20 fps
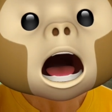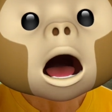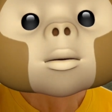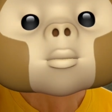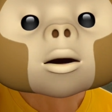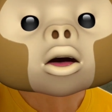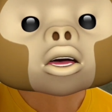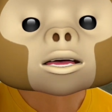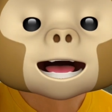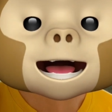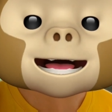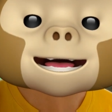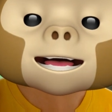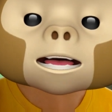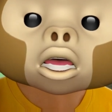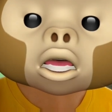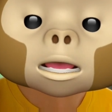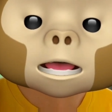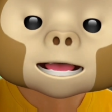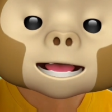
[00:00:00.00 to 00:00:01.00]
which
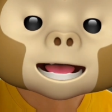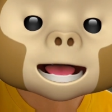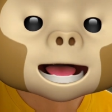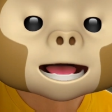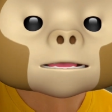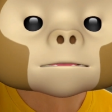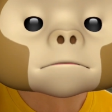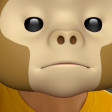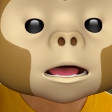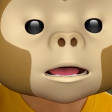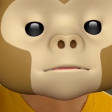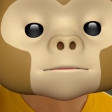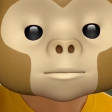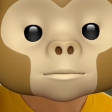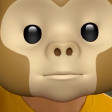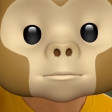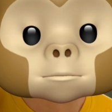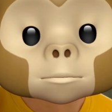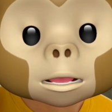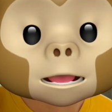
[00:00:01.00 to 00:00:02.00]
initially evolved
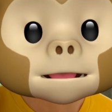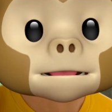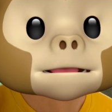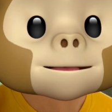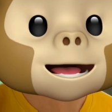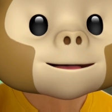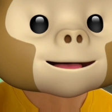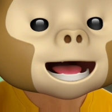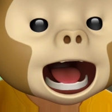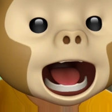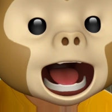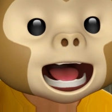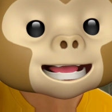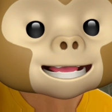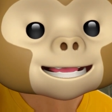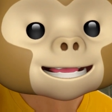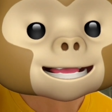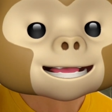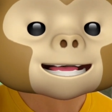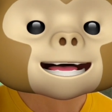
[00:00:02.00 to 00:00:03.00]
from
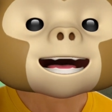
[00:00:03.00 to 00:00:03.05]
BBS.